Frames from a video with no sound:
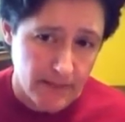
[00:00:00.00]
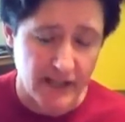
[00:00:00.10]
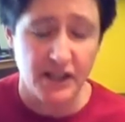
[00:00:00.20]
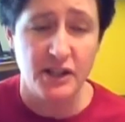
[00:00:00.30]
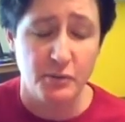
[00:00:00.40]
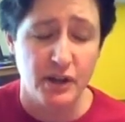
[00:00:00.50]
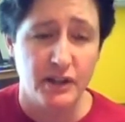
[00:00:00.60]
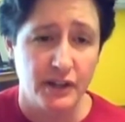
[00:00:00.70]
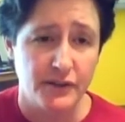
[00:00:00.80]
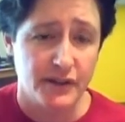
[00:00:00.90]
That sounds
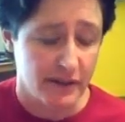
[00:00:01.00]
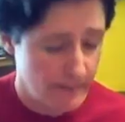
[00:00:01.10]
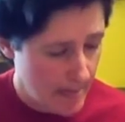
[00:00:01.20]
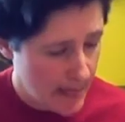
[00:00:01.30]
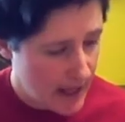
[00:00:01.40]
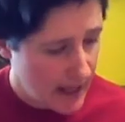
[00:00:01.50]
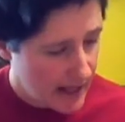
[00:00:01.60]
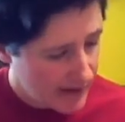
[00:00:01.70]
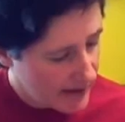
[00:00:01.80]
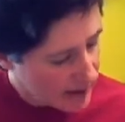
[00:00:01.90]
pretty close.
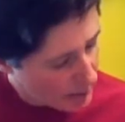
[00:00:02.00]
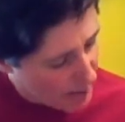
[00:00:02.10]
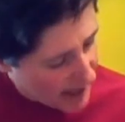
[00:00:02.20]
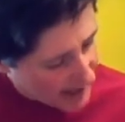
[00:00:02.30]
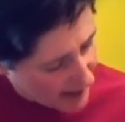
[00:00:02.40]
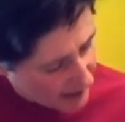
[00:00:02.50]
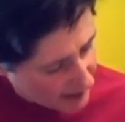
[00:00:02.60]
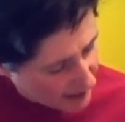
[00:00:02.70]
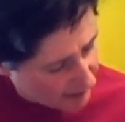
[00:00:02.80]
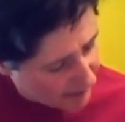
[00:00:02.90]
And then I go back
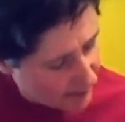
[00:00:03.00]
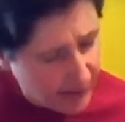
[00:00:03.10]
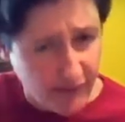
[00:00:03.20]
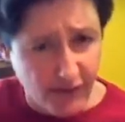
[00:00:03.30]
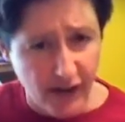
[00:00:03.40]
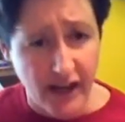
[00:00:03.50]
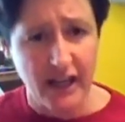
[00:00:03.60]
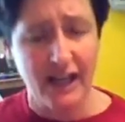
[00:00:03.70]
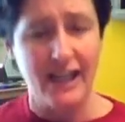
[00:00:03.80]
down to the 5th fret.